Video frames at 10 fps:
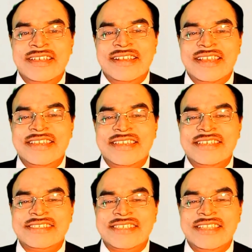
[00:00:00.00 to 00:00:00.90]
Let us
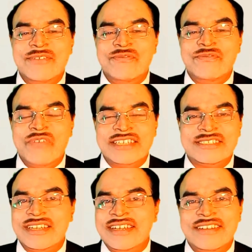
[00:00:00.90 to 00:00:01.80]
see the
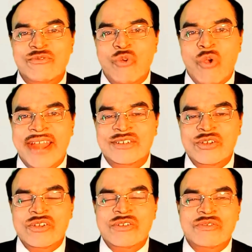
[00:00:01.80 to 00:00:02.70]
first one,
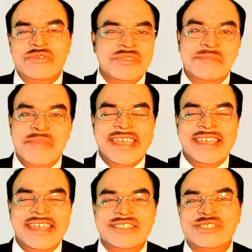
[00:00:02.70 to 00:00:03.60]
the
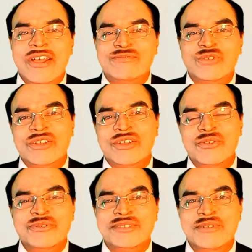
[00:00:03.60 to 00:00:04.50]
main software
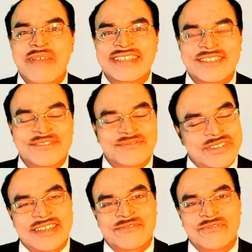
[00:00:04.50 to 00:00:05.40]
used by the
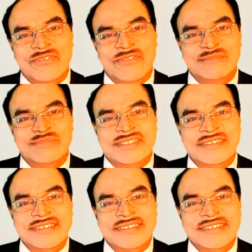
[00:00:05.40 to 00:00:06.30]
fintech firms,
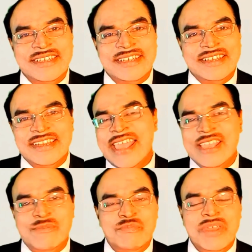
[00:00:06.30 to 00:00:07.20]

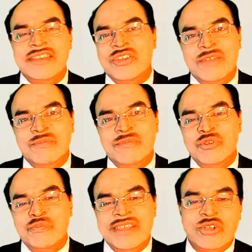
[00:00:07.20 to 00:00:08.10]
like Paytm,
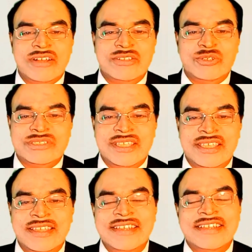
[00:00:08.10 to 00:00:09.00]
UPS, all those things.
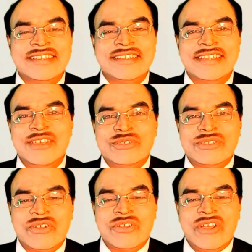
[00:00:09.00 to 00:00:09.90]
They used
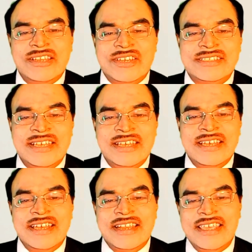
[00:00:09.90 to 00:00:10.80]
to call it as
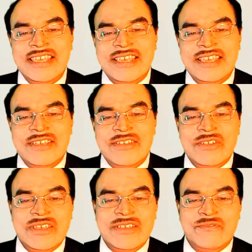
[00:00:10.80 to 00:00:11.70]

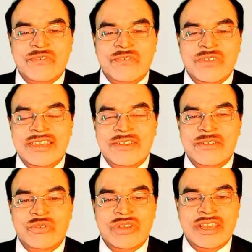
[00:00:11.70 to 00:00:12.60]

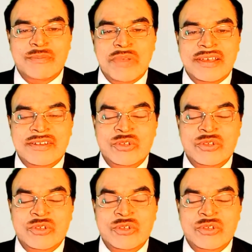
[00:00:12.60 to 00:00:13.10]
Refinitiv Lipper.